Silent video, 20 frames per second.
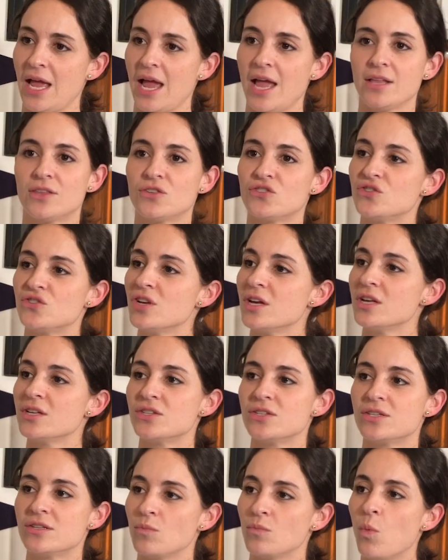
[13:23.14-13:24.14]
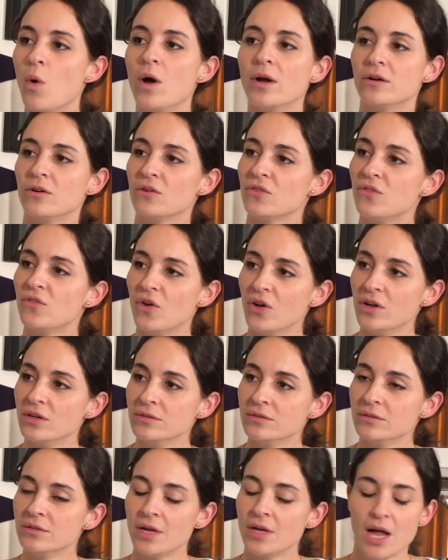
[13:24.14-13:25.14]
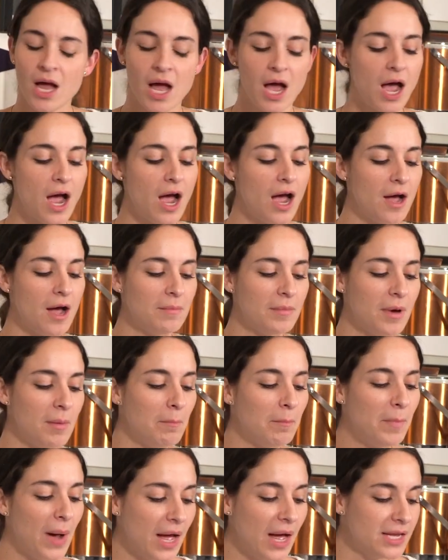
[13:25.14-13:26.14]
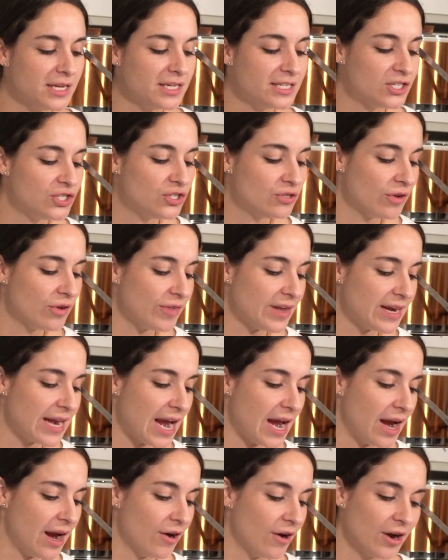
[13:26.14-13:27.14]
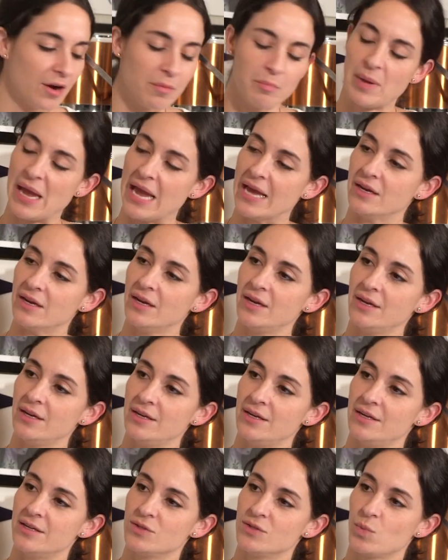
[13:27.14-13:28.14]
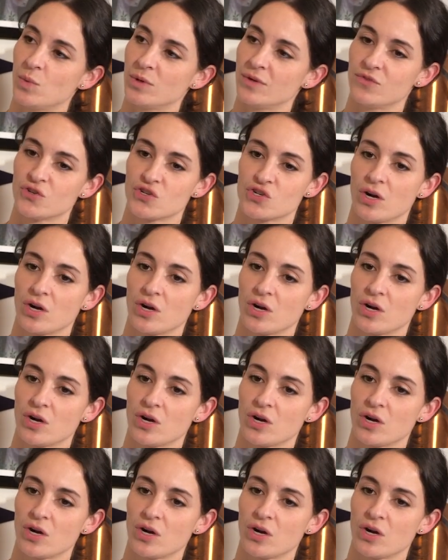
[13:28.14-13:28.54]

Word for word: It's just wonderful. Um, but did you know that Eric Bana is one of the